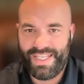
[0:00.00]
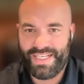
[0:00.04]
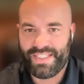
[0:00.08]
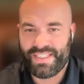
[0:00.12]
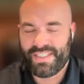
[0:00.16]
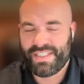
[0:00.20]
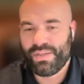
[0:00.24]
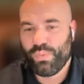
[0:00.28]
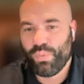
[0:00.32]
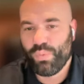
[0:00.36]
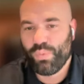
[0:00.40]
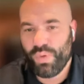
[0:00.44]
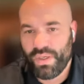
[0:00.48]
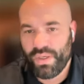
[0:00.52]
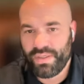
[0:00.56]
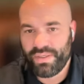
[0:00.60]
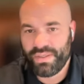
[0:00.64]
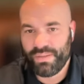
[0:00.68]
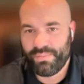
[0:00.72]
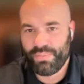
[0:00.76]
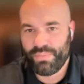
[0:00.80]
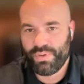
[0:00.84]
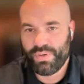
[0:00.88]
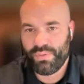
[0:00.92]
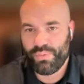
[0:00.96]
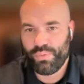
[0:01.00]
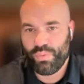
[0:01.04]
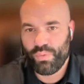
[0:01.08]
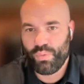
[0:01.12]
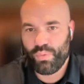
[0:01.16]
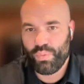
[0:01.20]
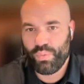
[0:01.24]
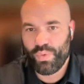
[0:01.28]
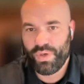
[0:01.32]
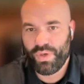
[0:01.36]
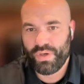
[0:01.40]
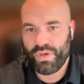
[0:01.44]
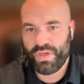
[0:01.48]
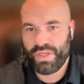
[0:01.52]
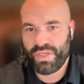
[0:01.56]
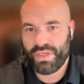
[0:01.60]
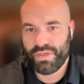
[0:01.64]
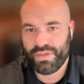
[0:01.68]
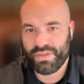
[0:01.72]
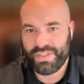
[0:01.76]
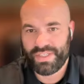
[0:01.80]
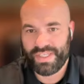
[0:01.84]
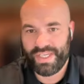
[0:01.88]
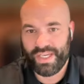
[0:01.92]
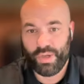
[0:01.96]
it's the one number we're here
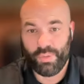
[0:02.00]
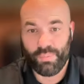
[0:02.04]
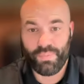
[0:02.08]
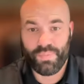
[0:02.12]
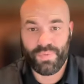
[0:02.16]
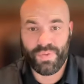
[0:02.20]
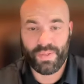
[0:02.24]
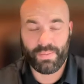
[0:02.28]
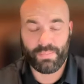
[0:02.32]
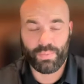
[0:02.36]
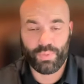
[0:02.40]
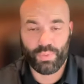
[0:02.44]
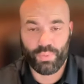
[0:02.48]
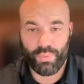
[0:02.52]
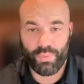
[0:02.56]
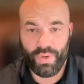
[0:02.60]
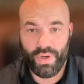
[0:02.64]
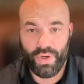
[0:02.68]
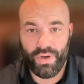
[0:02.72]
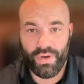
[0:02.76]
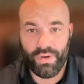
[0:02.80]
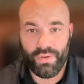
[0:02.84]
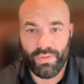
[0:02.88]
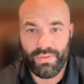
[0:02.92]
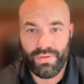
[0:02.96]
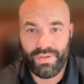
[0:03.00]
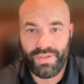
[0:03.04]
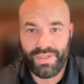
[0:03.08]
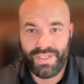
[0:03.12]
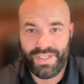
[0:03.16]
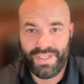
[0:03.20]
to help them grow.